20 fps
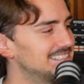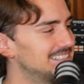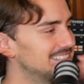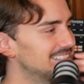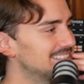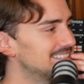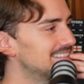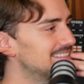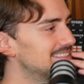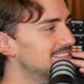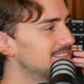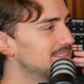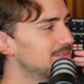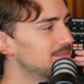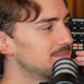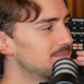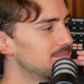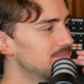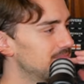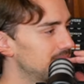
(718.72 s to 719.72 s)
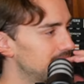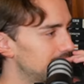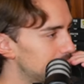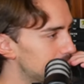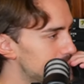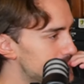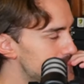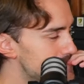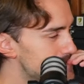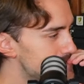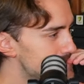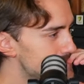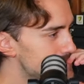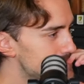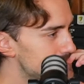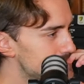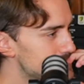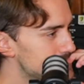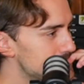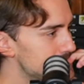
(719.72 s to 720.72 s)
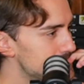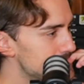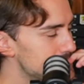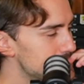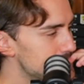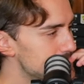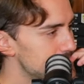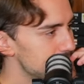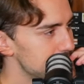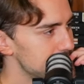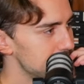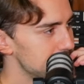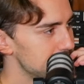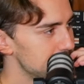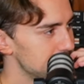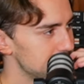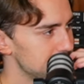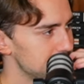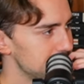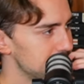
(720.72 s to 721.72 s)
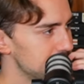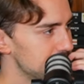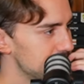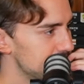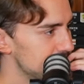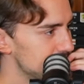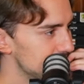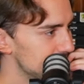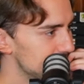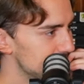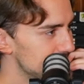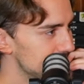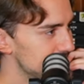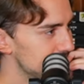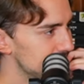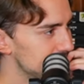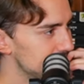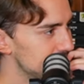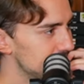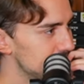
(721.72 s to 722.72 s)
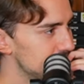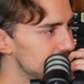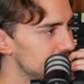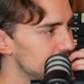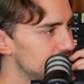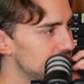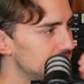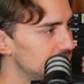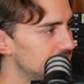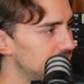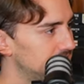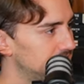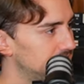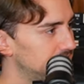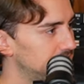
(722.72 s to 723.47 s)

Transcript: The person shown says nothing.